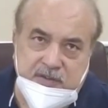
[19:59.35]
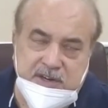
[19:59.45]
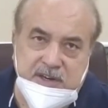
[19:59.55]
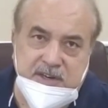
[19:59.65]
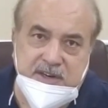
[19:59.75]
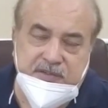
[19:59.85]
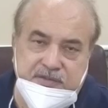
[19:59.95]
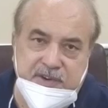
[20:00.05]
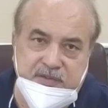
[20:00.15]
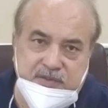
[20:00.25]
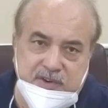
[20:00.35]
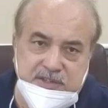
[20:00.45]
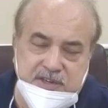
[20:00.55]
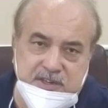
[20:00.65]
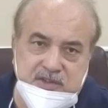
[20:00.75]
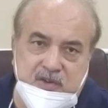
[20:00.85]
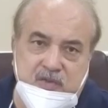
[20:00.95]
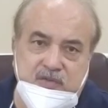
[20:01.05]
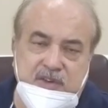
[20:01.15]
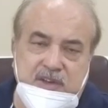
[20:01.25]
what are different functions,
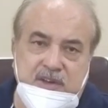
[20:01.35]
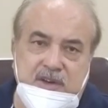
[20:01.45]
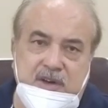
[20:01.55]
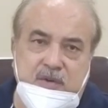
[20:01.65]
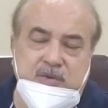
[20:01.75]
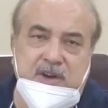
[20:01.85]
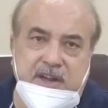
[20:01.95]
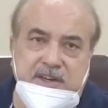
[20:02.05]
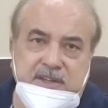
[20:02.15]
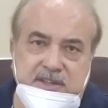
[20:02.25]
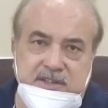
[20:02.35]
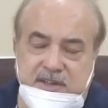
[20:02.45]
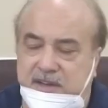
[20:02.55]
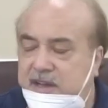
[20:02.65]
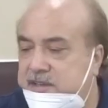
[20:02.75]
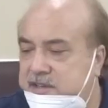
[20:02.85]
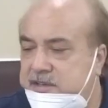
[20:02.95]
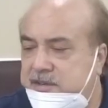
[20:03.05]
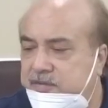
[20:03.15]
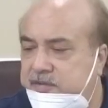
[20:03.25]
how we outline these health
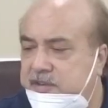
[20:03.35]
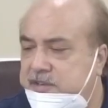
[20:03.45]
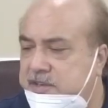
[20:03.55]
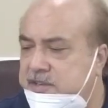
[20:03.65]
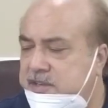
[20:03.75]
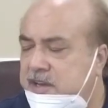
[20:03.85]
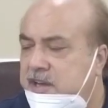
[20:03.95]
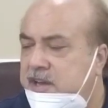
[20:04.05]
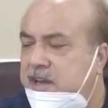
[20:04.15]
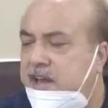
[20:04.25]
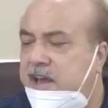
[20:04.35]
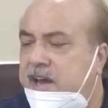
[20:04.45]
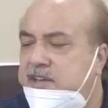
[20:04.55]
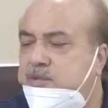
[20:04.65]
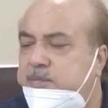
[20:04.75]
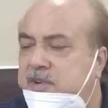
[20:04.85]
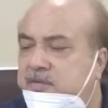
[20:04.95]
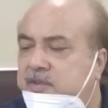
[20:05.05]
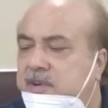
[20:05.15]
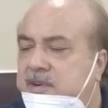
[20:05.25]
system functions. As
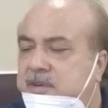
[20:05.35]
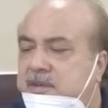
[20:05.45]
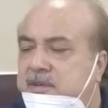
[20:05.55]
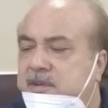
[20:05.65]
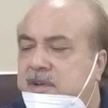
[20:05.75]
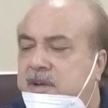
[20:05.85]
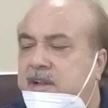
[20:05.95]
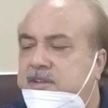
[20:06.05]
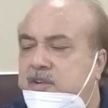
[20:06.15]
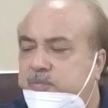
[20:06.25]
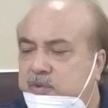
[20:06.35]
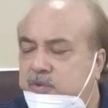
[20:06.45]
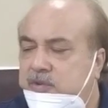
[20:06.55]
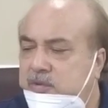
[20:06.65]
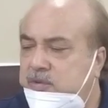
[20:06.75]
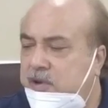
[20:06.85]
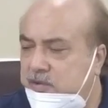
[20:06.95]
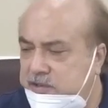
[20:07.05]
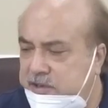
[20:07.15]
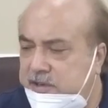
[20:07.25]
per World Health Report
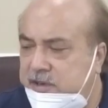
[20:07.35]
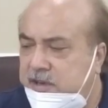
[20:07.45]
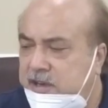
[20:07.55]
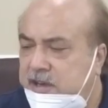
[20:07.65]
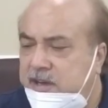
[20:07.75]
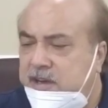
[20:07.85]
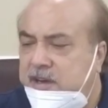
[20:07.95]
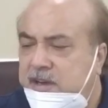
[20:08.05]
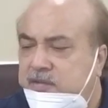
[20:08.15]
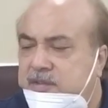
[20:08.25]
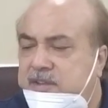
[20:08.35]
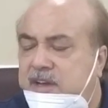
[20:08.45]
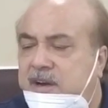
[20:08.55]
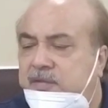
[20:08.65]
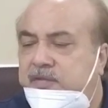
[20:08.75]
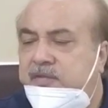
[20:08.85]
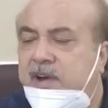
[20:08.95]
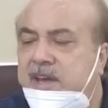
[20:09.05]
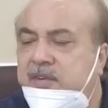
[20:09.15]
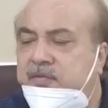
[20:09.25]
2000, there are
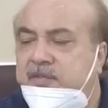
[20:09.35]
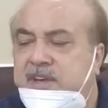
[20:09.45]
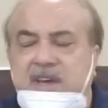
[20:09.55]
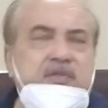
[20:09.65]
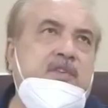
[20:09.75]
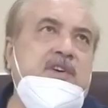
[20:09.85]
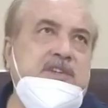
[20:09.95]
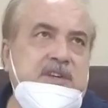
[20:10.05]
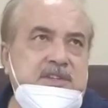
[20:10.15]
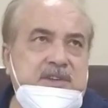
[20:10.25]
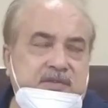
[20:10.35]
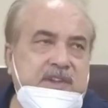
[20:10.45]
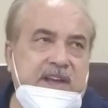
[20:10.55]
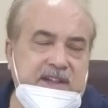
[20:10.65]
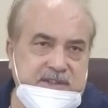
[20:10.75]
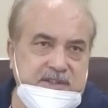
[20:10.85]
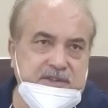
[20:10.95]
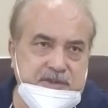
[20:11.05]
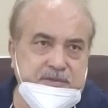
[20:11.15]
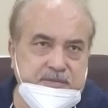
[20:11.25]
5 key functions of the health
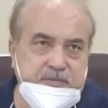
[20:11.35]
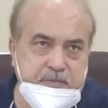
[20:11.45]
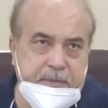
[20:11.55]
system.